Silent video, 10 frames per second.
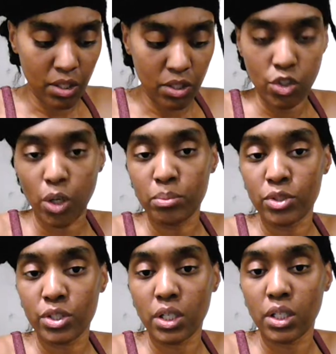so I'm
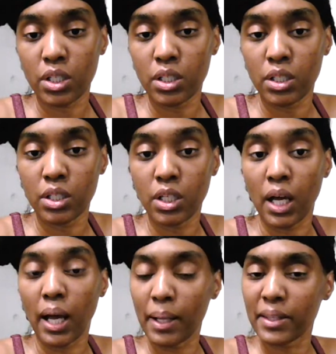just gonna,
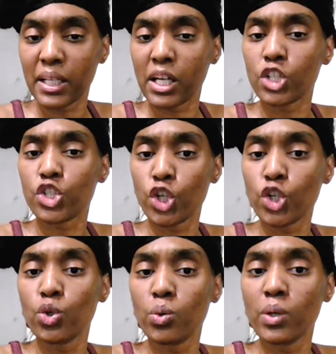I think
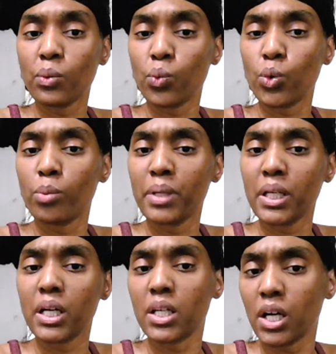two will be
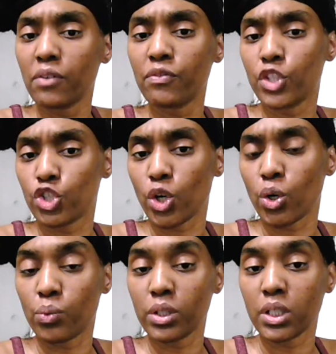enough to show
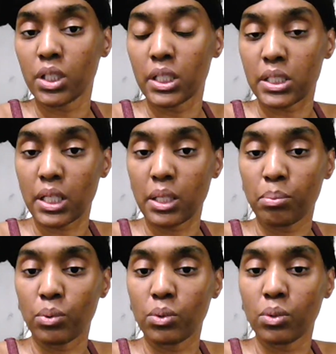a really good
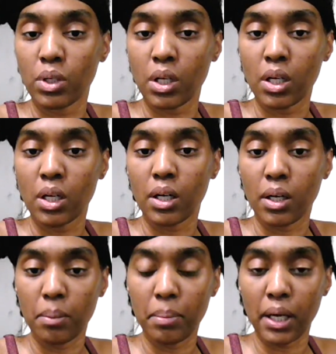example
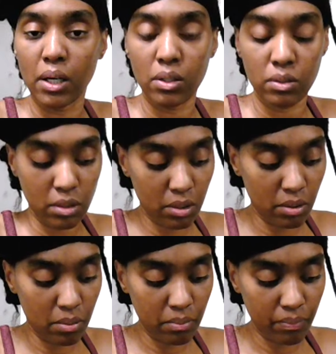about
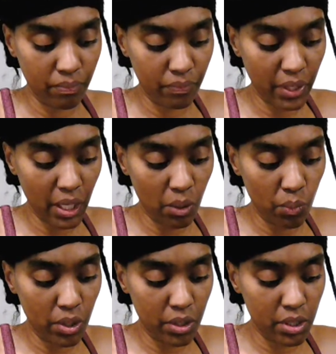how
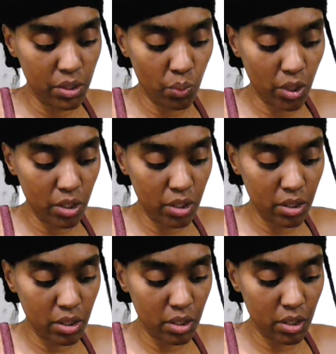well this
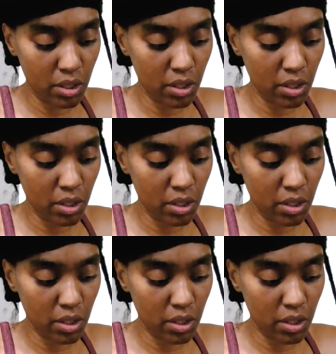works.